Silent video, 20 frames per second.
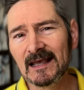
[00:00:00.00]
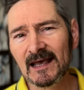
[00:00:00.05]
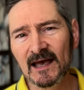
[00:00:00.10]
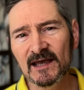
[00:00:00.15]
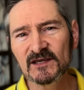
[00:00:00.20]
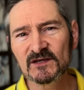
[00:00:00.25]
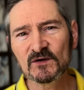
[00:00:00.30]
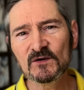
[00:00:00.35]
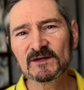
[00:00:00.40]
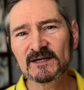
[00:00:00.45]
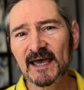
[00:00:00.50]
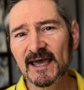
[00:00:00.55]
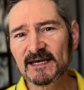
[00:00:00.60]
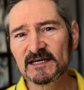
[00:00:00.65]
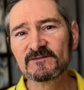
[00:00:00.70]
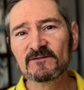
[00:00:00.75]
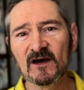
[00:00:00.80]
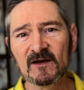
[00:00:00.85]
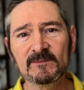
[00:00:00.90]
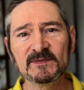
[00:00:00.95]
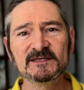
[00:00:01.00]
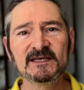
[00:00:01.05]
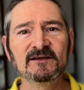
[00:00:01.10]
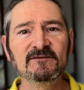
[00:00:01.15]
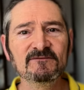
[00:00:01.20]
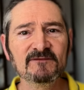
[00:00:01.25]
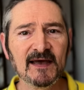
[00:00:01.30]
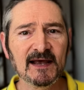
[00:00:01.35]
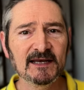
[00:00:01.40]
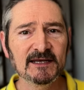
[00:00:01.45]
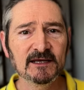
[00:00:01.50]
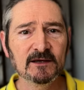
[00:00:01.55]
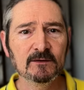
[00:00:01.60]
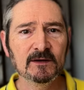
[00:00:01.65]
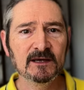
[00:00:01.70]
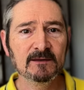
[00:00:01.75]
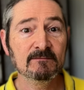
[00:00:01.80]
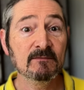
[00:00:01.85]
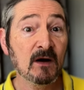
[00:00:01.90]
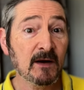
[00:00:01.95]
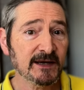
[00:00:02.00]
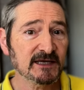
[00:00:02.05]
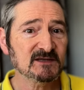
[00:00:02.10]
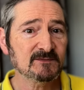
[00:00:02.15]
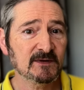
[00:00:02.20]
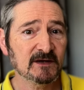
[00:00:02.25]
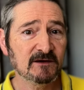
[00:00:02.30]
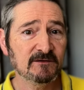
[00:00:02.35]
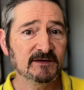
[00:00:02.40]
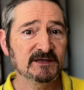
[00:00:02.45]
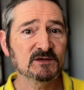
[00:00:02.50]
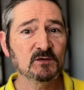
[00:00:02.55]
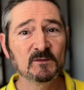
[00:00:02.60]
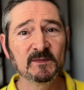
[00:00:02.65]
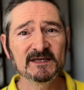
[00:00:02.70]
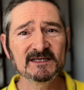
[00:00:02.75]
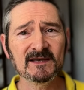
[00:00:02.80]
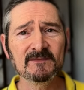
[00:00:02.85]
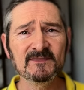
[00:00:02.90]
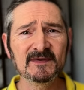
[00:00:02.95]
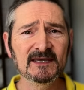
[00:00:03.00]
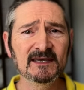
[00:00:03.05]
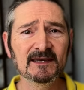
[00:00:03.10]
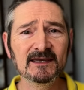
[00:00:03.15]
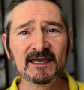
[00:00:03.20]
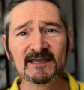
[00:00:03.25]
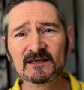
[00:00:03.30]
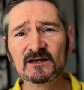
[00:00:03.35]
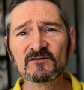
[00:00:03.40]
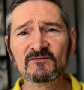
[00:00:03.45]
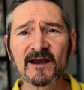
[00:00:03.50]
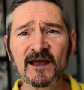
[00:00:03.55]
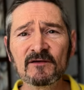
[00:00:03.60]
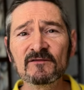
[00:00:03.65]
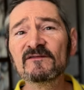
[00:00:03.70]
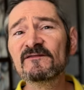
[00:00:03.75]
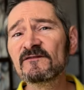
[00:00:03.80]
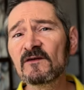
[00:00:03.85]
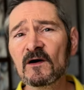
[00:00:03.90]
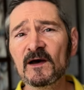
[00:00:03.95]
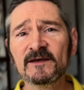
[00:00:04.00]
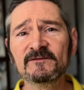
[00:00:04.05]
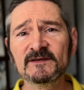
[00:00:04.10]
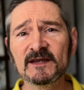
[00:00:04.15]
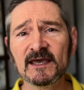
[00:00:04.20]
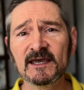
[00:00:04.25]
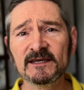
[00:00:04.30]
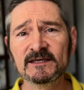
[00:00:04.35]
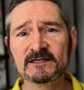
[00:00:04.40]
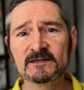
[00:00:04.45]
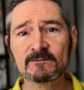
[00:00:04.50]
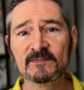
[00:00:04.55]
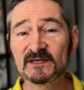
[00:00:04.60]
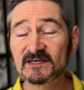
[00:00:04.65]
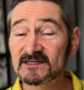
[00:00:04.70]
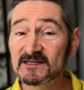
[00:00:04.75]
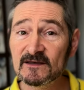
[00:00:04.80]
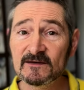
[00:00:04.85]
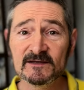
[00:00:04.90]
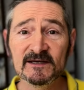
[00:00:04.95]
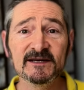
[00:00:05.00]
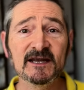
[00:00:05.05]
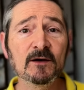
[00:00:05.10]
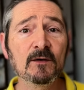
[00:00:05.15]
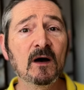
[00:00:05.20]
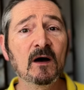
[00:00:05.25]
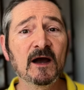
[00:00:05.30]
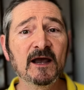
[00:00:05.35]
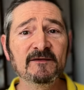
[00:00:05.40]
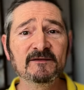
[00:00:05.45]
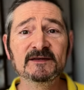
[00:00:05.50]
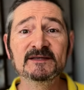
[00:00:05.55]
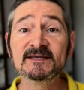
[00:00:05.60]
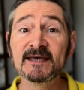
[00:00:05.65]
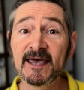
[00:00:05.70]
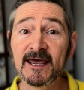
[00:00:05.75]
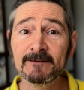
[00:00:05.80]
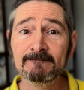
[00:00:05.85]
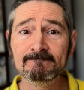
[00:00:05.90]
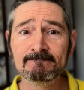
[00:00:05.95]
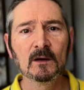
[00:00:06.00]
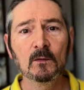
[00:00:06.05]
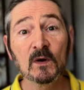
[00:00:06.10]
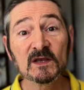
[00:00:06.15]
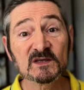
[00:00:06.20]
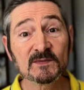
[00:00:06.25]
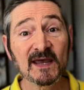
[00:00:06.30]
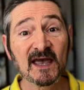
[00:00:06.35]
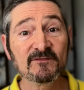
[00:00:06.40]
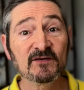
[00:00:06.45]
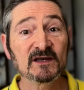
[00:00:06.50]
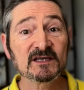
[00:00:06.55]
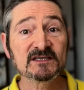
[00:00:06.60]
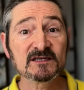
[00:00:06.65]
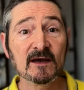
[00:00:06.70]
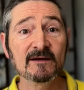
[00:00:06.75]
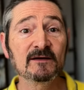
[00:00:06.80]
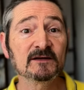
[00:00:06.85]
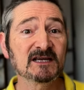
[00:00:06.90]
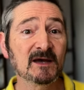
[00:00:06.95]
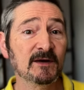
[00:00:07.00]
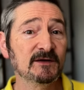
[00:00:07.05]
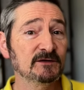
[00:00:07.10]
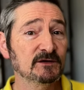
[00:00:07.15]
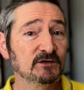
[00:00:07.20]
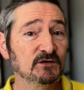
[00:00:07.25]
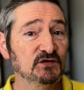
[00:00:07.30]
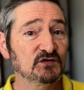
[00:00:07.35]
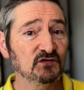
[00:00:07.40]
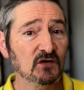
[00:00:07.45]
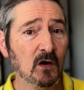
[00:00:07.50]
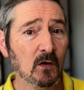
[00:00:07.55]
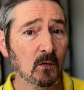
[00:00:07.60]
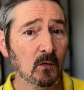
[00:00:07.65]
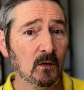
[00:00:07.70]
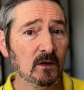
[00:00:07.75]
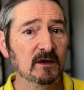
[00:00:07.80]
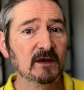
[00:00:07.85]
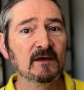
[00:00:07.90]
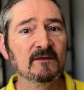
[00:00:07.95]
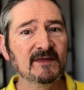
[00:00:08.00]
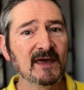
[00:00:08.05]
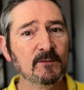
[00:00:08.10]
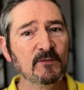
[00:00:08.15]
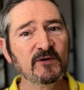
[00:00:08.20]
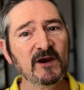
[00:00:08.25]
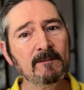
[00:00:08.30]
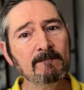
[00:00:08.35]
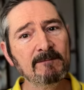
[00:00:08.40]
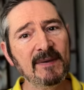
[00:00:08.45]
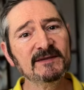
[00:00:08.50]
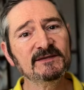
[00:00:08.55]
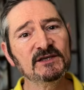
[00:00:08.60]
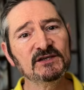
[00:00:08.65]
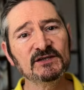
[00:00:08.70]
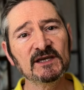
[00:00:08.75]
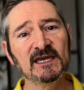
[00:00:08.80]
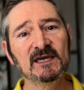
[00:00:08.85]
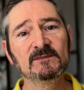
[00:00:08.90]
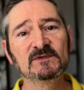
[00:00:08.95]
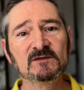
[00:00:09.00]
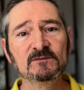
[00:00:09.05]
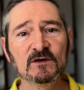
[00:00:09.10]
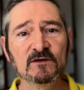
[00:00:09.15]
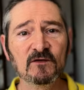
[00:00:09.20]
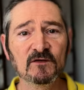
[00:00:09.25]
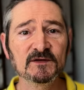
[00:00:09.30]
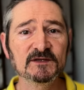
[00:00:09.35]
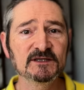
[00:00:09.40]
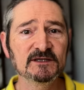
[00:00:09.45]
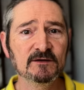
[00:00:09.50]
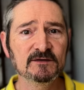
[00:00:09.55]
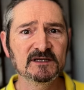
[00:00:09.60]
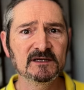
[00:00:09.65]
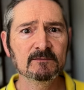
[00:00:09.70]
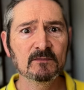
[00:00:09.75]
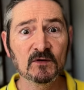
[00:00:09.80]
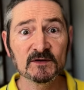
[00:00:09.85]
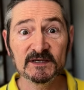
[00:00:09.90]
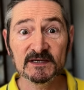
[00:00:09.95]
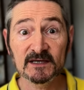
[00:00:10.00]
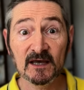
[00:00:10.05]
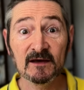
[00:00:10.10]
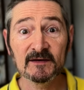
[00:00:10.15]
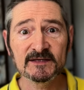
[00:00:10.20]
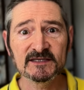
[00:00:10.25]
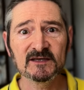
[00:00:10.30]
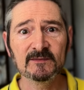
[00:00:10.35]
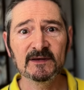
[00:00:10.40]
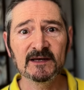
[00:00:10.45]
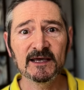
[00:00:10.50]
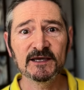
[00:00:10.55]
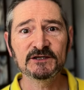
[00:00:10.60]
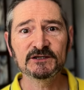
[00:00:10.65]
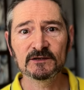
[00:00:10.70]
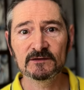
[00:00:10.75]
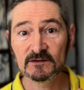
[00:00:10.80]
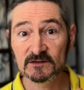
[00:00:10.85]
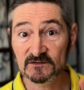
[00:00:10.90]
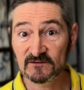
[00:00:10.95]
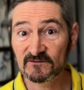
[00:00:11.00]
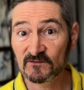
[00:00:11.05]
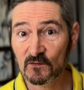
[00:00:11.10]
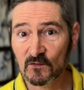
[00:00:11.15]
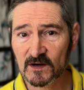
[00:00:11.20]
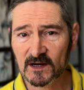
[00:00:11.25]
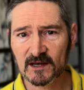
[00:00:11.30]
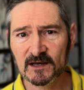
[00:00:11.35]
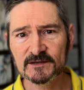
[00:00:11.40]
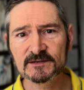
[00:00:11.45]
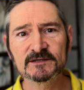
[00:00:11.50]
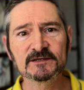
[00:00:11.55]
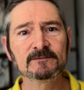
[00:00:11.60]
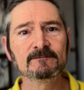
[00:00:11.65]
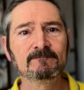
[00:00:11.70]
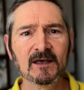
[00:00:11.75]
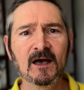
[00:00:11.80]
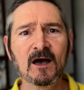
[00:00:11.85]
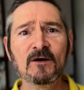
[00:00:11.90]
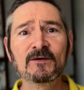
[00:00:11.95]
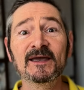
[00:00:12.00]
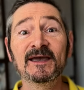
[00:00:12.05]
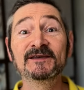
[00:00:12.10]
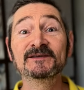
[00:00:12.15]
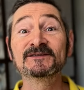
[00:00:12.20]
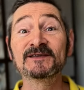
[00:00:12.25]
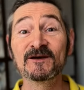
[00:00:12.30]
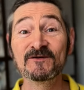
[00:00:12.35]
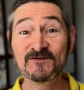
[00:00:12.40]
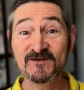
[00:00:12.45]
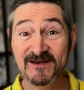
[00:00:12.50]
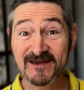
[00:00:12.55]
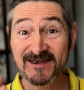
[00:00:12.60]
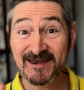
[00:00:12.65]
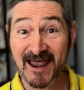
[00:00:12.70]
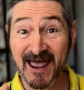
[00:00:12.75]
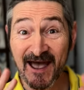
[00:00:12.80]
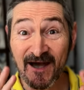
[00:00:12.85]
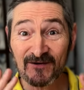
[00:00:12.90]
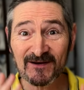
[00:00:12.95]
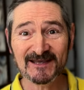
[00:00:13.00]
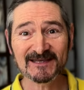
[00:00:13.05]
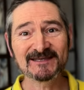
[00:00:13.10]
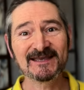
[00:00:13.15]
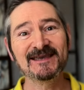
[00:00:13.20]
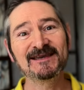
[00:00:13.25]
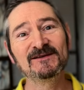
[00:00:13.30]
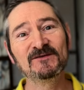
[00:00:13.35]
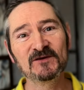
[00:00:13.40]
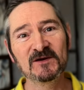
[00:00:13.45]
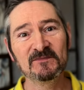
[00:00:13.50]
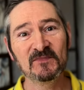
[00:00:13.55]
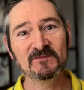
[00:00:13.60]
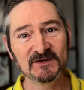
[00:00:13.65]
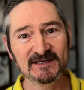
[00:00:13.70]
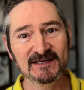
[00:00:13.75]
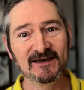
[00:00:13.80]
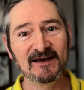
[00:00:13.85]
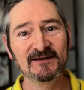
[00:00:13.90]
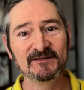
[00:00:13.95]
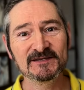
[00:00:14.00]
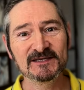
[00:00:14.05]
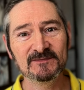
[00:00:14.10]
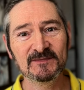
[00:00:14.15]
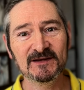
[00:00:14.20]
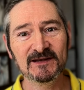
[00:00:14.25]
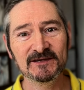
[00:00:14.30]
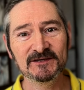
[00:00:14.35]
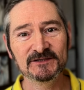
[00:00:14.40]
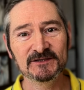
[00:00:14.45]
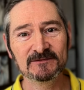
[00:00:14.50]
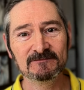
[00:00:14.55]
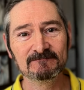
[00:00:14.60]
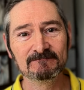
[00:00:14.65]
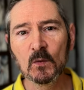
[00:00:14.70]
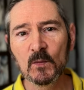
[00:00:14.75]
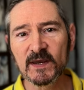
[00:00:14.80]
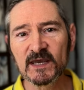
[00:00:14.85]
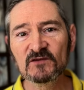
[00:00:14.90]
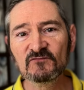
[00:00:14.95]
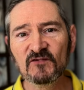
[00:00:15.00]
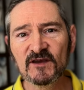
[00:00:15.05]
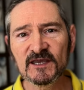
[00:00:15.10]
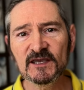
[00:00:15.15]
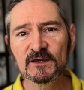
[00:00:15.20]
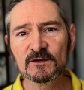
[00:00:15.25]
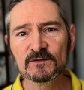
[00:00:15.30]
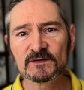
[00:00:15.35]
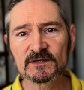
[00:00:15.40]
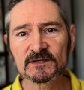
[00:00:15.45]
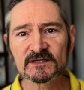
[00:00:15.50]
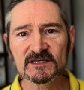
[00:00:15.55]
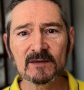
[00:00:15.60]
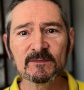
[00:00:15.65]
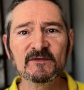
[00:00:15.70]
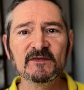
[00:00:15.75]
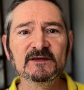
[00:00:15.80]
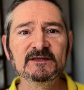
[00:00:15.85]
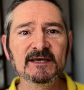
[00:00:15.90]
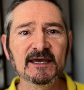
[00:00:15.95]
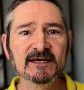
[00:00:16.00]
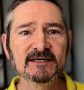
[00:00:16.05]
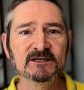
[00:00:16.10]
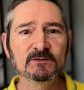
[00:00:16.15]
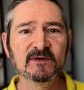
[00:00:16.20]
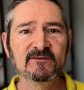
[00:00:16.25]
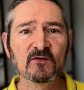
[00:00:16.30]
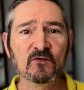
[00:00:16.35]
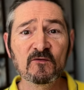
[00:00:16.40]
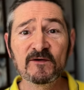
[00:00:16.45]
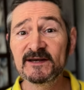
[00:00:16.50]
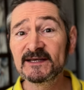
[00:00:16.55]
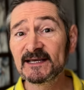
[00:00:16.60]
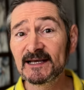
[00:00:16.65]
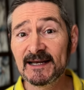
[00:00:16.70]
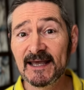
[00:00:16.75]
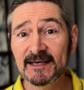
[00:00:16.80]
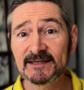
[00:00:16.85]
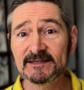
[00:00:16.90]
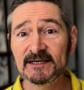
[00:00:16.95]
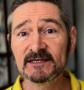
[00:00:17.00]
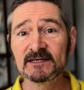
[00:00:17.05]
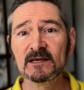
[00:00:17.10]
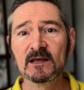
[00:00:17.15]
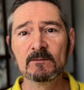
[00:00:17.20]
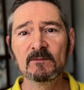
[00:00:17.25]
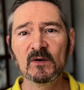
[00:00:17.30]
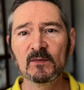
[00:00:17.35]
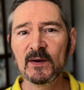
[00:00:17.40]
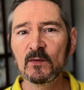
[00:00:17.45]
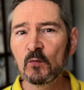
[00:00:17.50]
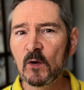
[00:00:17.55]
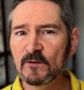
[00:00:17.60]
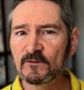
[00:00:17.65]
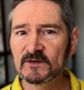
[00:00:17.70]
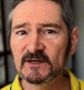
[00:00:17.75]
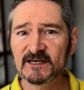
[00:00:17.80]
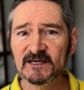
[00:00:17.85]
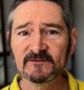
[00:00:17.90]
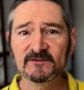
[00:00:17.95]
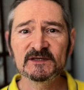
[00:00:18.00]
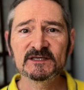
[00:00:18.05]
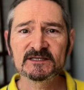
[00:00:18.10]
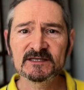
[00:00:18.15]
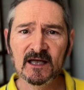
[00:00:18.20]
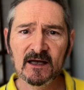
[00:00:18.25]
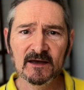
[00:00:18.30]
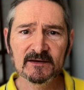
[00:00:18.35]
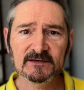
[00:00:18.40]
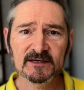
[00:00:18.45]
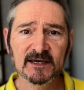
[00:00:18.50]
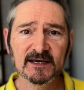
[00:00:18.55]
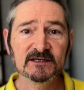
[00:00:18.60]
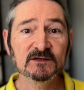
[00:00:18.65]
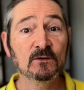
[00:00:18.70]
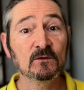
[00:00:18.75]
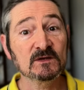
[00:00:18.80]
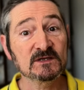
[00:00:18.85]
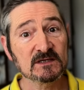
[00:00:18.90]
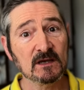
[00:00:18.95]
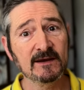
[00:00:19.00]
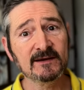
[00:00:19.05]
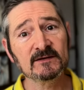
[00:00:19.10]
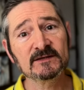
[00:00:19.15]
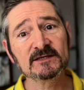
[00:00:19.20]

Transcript: A good 85% value, in my experience, would be something in and around 5 days, but certainly no higher than 10. Once we have our cycle time under control, then we're in better shape to move on to using Monte Carlo simulation to forecast. Okay, so now let's take a look at Monte Carlo simulation. We can reuse some of the data we've already collected, but we won't need the start date or cycle